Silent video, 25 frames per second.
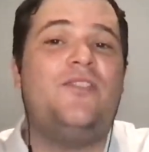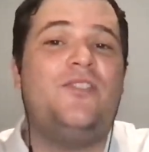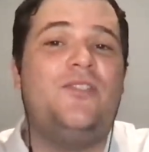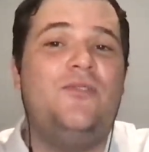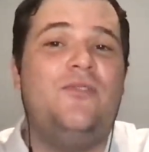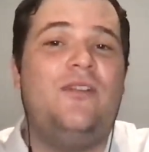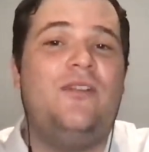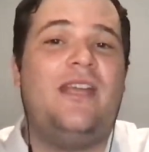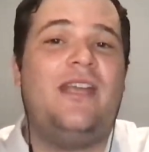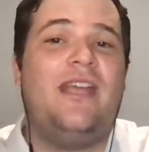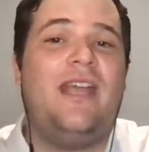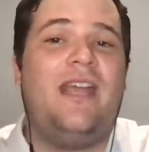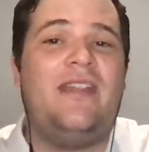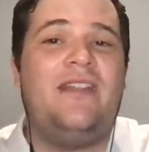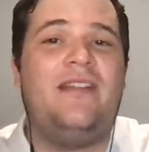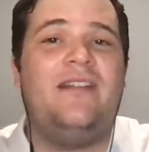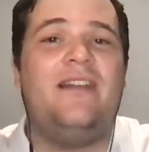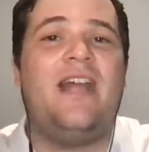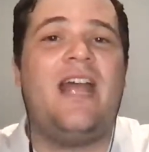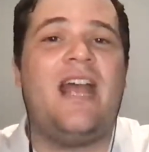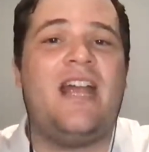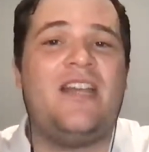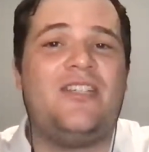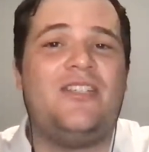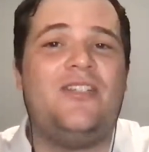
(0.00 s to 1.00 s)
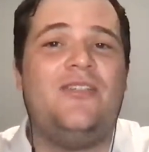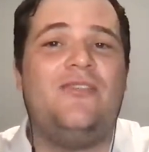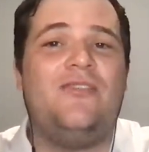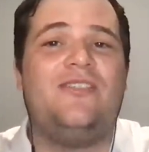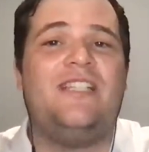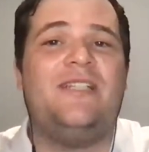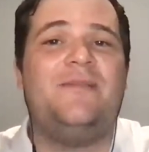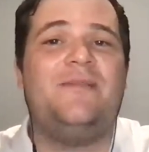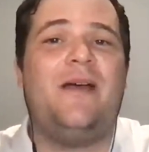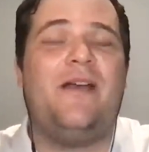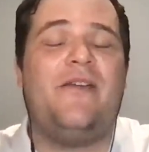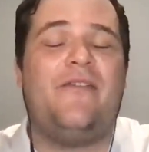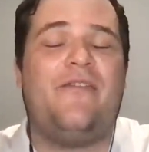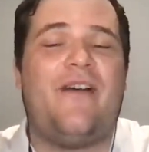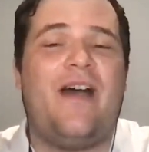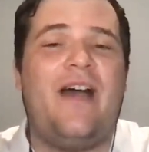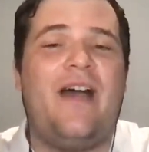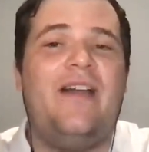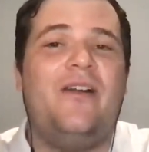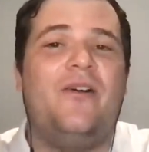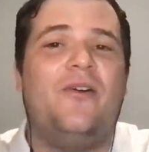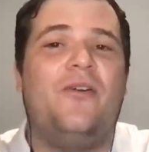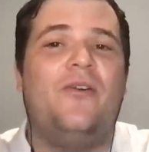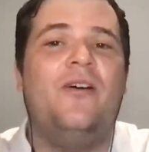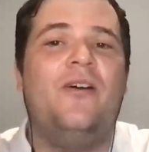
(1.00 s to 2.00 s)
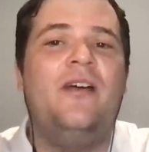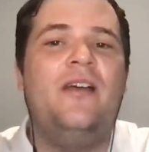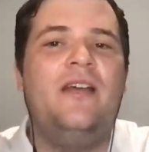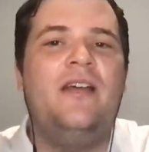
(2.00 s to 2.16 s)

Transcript: shooting in a national semifinal,